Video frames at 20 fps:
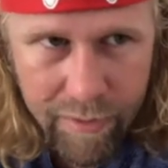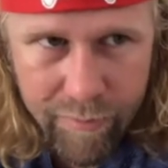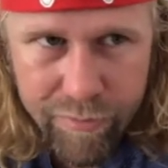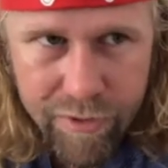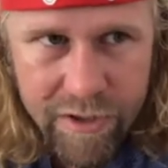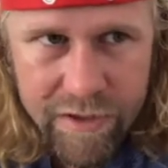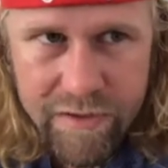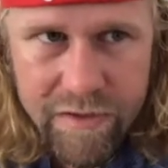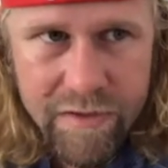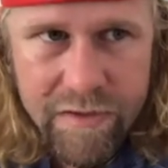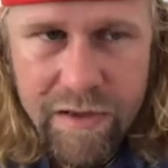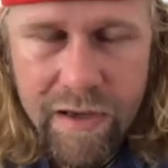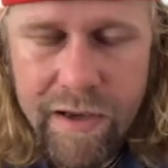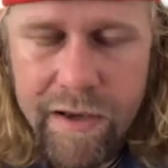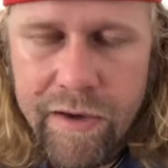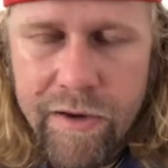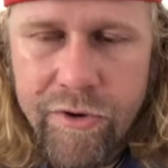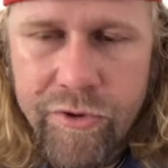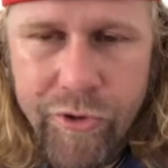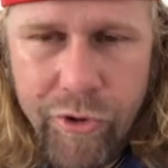places like
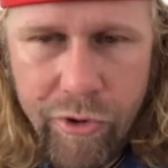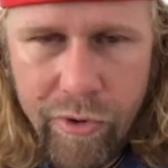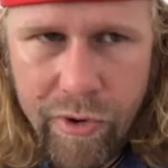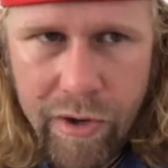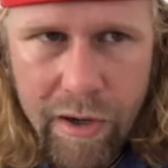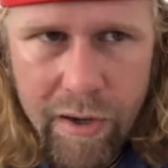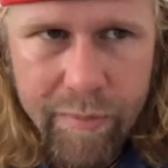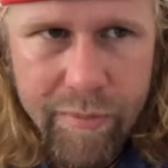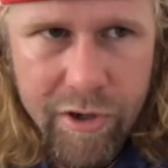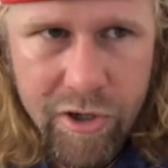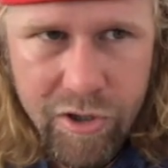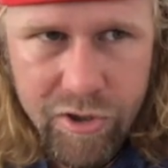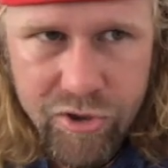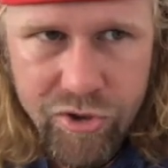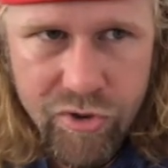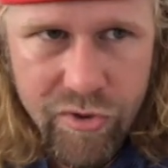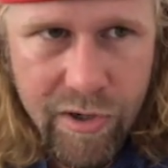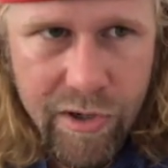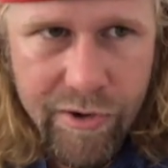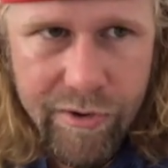Europe and
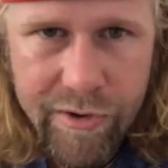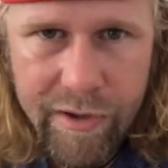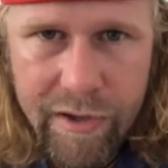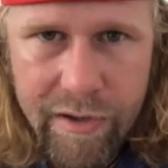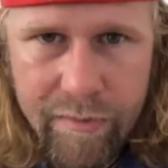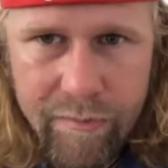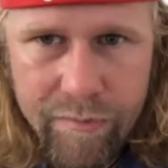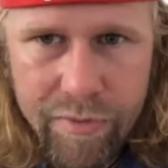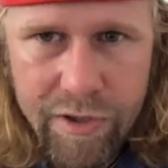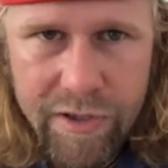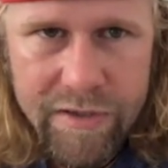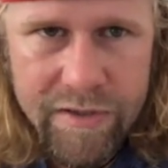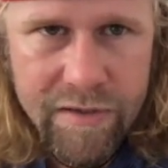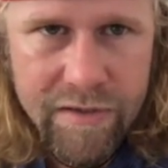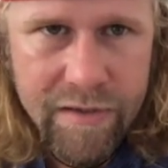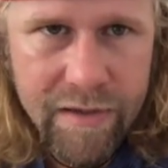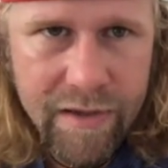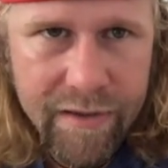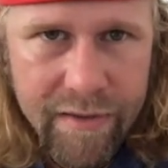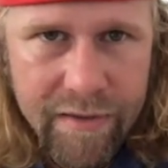Australia and
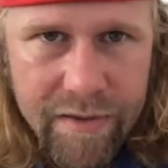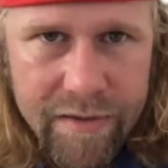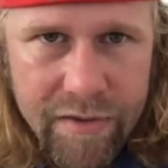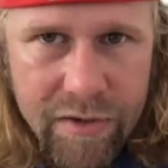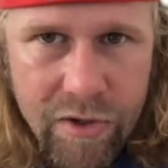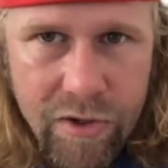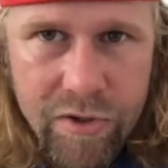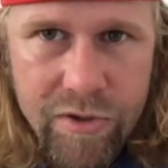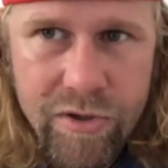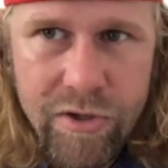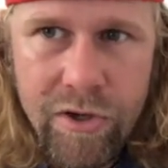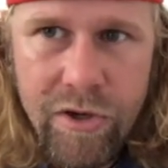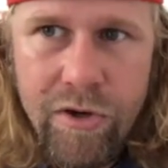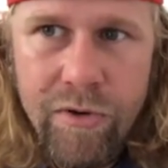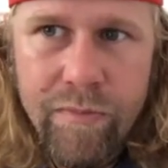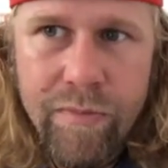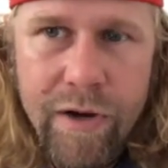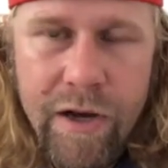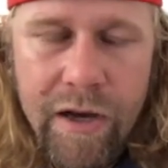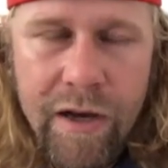places like this also,
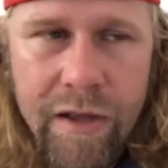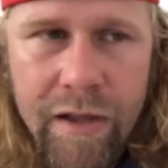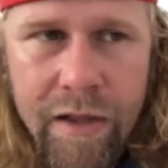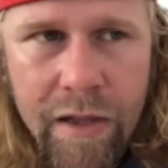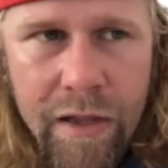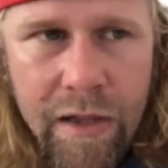but